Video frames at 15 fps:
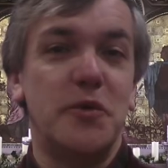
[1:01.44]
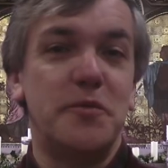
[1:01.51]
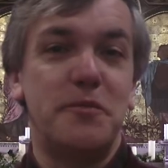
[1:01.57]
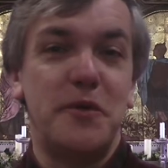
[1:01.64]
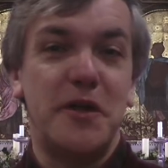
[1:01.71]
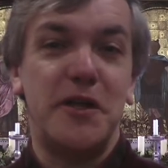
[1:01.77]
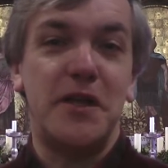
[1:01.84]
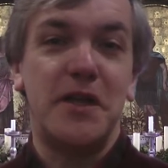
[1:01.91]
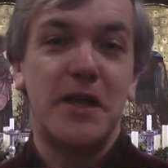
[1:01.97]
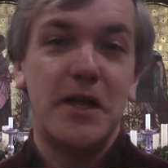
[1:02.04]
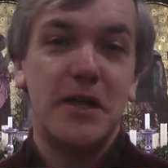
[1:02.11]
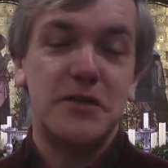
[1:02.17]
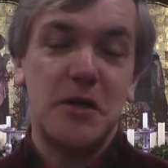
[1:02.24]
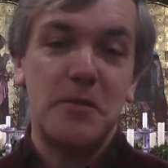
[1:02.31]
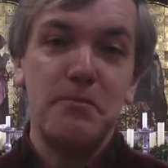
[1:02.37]
would be
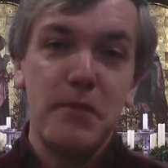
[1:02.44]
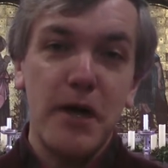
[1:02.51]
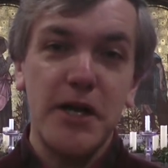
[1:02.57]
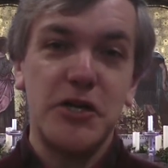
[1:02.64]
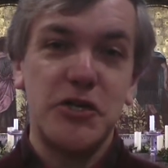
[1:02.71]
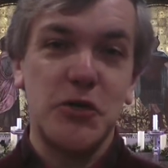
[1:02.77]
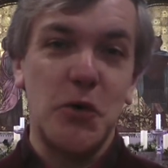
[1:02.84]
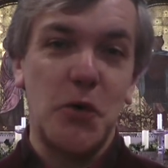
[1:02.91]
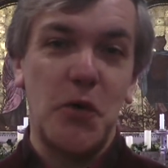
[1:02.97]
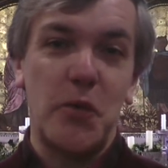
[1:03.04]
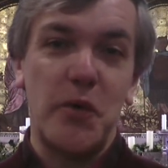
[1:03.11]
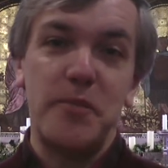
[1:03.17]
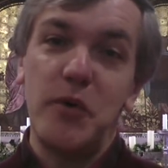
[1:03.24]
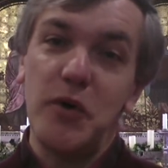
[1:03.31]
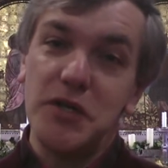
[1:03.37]
to make sure that
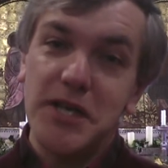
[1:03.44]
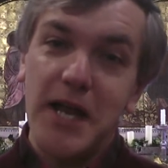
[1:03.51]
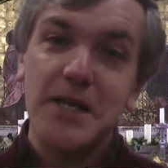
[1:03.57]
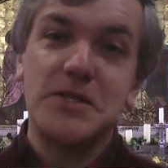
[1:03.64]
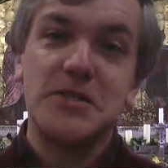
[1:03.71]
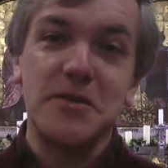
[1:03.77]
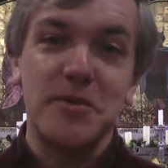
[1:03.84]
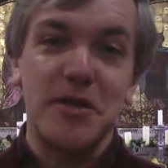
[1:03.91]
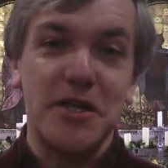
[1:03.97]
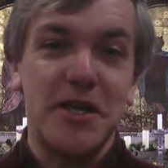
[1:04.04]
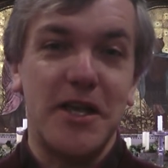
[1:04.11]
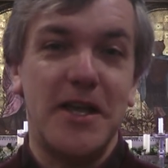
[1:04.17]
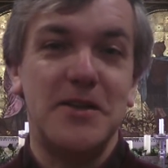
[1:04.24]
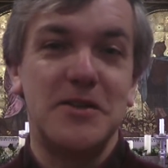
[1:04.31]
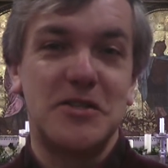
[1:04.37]
we put testimony
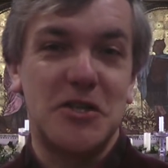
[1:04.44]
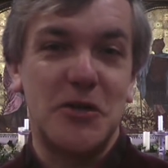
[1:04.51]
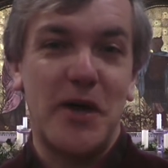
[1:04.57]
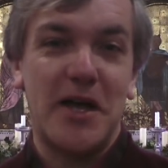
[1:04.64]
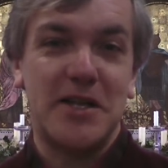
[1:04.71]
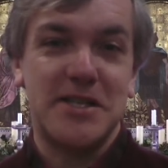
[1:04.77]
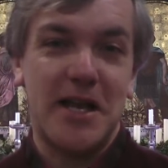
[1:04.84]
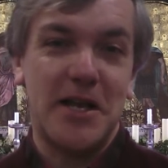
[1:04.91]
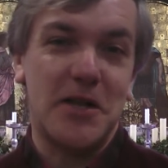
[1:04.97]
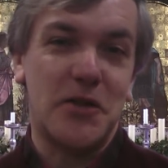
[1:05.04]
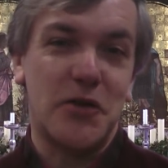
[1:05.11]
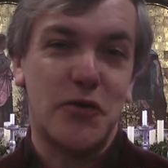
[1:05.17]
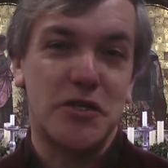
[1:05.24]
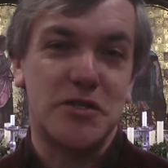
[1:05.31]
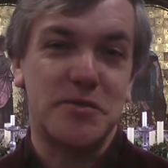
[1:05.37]
into our telling of
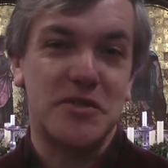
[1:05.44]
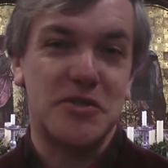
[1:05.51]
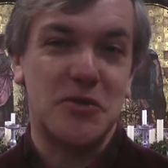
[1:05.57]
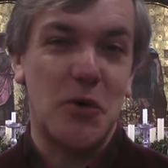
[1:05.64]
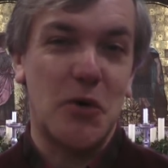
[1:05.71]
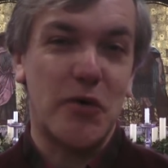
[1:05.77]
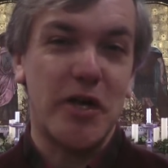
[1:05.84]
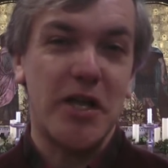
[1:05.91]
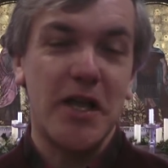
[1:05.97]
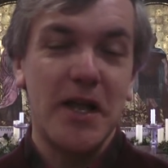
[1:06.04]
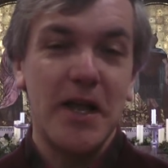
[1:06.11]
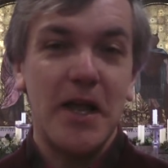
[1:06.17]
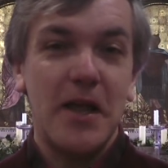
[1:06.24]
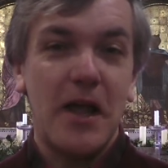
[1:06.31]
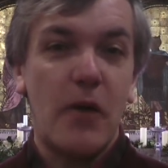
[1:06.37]
the Christmas story,
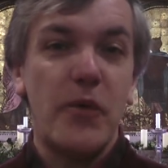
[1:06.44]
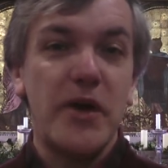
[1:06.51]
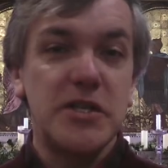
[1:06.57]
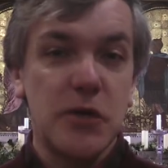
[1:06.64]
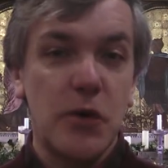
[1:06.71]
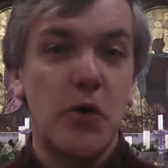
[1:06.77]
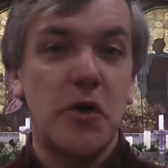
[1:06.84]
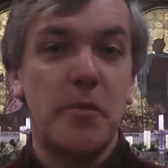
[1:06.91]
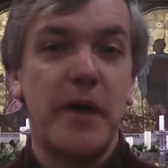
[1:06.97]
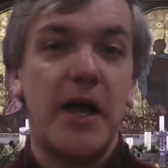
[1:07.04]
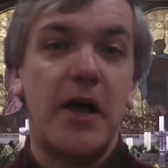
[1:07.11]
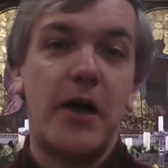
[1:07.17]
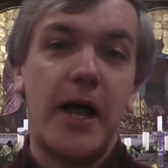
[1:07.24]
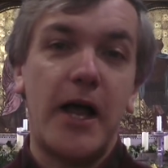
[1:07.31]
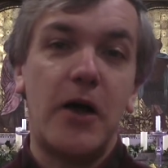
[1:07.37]
and we talk
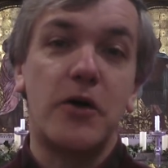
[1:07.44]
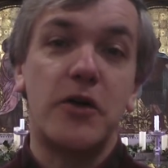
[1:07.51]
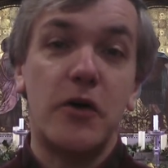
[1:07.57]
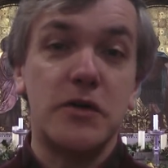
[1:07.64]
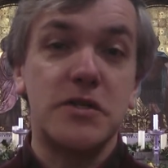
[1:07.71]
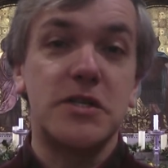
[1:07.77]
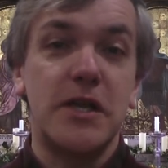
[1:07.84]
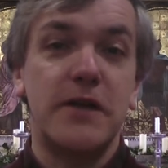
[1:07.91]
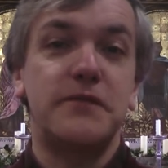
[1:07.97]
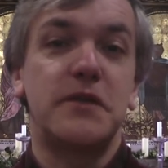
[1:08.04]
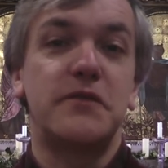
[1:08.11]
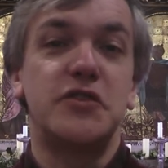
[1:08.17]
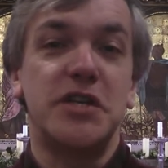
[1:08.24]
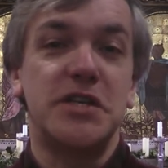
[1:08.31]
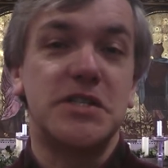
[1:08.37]
about how God's gift
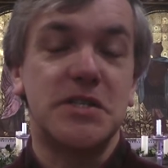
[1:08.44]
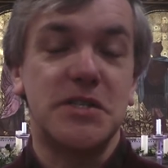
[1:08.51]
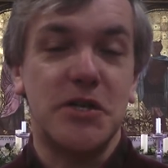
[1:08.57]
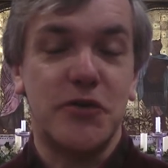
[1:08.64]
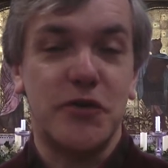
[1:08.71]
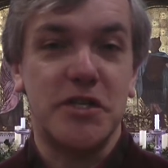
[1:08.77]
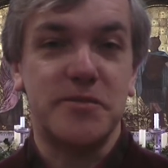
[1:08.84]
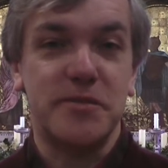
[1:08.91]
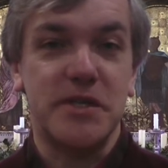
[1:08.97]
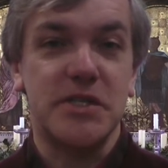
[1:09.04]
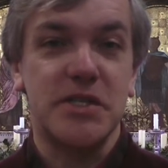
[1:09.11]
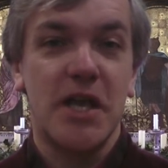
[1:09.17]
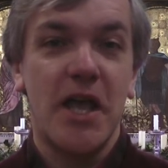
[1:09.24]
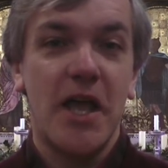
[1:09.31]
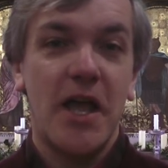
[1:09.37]
of Jesus at
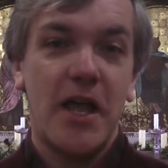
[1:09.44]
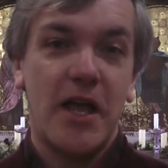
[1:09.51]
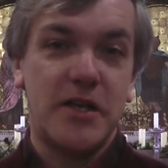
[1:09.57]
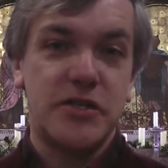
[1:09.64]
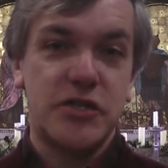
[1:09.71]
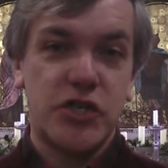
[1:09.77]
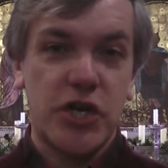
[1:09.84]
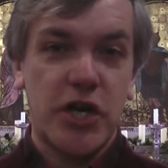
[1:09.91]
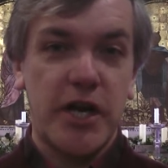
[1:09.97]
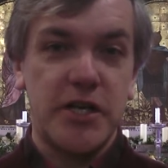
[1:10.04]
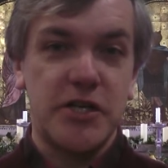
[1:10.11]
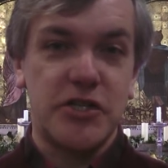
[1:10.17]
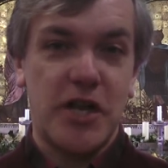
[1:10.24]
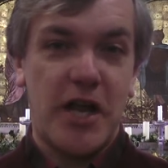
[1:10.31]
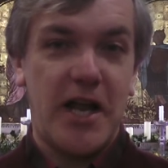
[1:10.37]
Christmas has
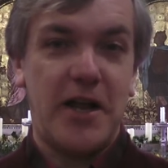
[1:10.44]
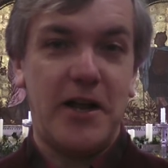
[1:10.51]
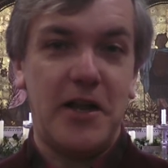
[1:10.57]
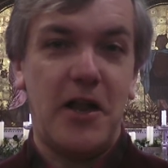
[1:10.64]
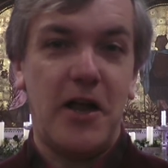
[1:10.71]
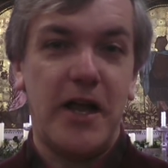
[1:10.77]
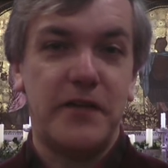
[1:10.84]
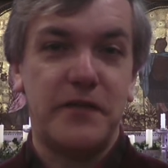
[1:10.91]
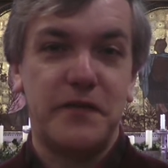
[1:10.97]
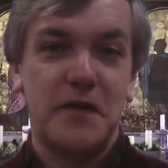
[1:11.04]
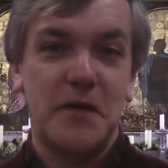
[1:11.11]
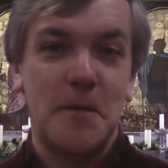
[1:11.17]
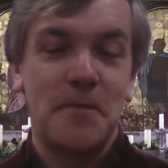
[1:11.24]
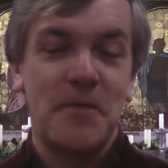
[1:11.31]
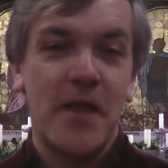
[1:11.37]
changed our life.
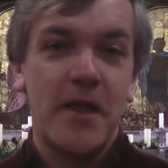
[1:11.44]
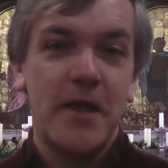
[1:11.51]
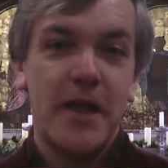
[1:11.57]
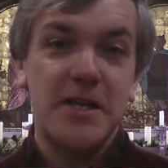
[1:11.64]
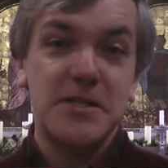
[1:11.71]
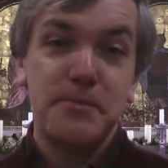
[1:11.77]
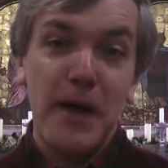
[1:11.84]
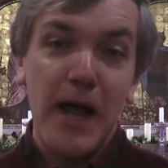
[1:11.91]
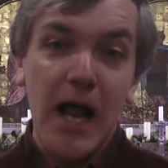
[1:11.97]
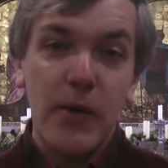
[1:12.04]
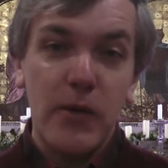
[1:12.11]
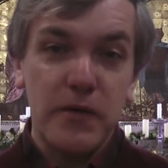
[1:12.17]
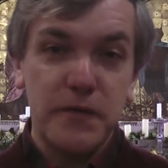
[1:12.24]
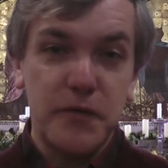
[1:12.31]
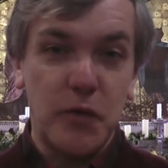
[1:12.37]
It's
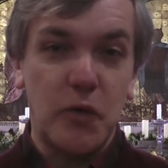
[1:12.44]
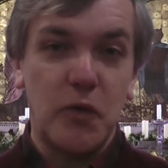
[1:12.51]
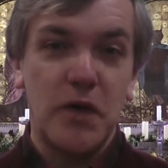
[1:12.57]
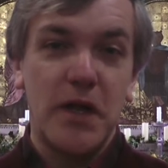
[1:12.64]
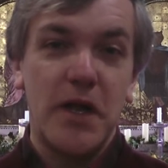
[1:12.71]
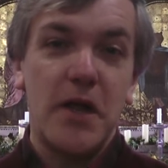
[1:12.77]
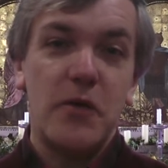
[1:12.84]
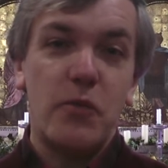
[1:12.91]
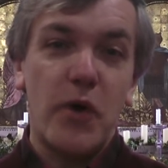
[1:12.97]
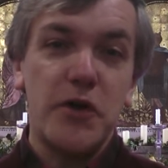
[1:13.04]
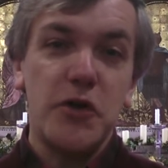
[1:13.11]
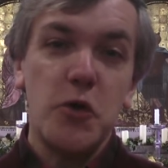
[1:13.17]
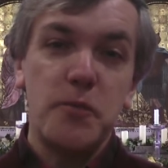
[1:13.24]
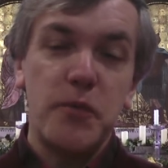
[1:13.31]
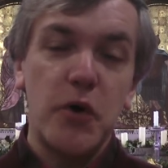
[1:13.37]
powerful
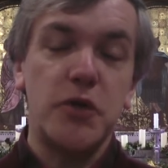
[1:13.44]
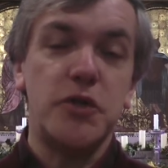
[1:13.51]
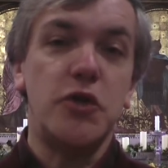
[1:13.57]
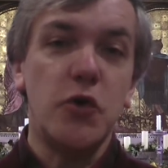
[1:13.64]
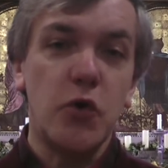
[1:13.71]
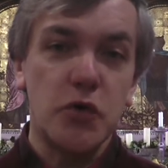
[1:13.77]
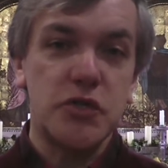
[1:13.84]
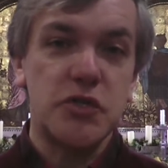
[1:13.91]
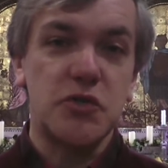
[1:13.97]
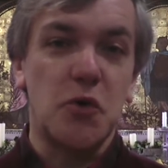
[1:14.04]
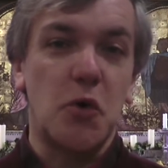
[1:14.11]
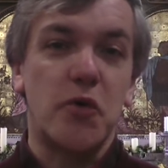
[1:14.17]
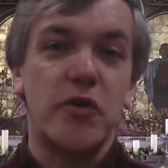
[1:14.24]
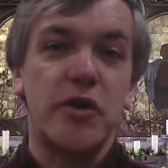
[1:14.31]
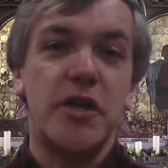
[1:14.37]
when you put your
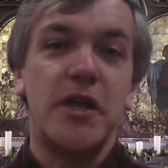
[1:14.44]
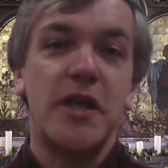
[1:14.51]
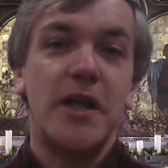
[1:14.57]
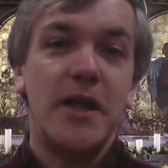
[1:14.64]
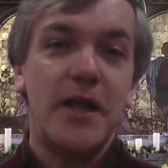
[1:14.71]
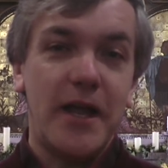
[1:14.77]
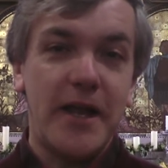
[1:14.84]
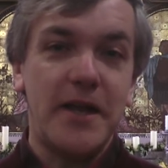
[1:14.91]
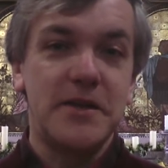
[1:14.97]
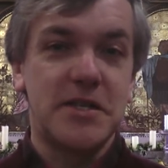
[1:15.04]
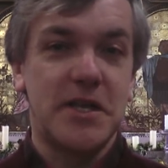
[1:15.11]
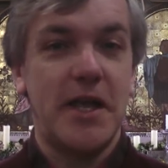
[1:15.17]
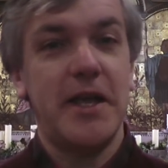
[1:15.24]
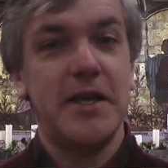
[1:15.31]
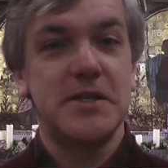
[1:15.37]
story
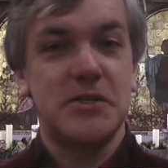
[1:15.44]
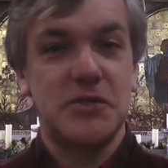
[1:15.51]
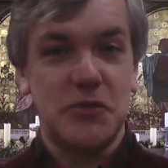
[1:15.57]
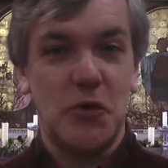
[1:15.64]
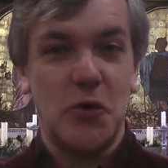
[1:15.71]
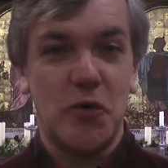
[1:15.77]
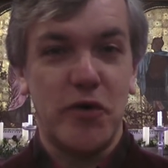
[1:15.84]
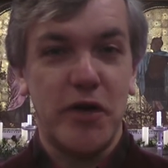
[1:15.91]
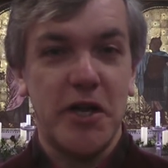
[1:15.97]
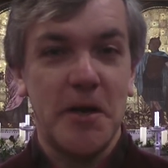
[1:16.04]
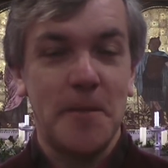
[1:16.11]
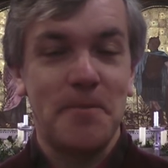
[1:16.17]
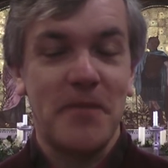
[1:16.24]
into His story.